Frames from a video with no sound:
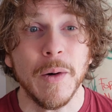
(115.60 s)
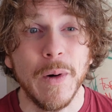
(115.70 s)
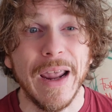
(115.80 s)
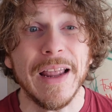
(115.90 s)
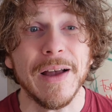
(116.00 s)

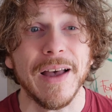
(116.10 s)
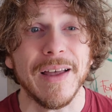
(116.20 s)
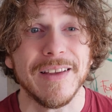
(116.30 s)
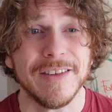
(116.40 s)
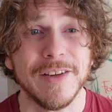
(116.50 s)
We
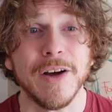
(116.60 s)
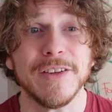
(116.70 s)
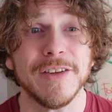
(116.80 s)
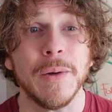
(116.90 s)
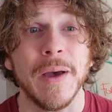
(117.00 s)
start
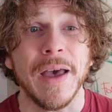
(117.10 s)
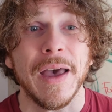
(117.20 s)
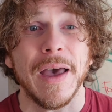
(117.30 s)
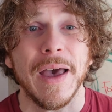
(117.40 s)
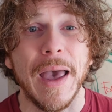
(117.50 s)
to
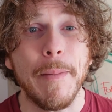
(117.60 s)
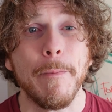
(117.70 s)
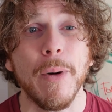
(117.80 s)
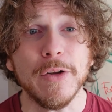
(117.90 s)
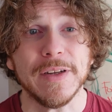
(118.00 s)

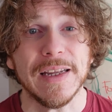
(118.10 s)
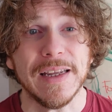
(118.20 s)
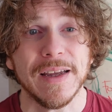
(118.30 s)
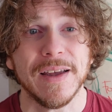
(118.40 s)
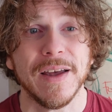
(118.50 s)
embody
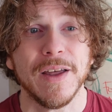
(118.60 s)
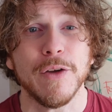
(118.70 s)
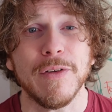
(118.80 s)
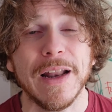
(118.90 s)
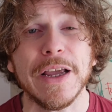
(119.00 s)

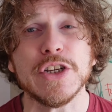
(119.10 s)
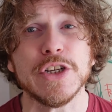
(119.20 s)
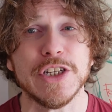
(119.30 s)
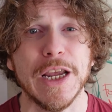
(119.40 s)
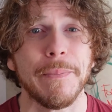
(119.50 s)
the
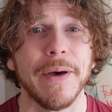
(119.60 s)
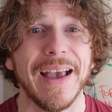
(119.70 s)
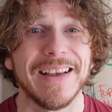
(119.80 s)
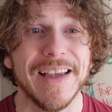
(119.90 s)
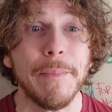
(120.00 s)
relationship
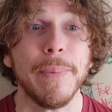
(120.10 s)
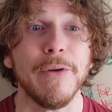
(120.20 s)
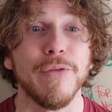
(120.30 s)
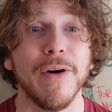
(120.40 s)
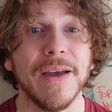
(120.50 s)

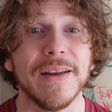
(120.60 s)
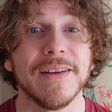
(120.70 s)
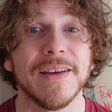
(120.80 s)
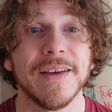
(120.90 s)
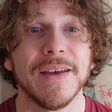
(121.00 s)
exemplified
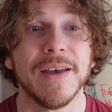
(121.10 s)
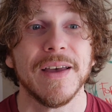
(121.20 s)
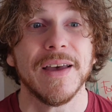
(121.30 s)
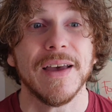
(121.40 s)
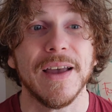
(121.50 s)

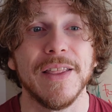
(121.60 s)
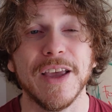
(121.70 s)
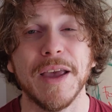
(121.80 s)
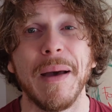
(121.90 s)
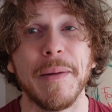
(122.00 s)
in the
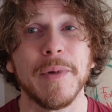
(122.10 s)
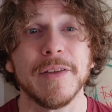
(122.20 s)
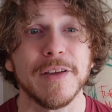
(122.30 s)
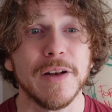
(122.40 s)
commandment to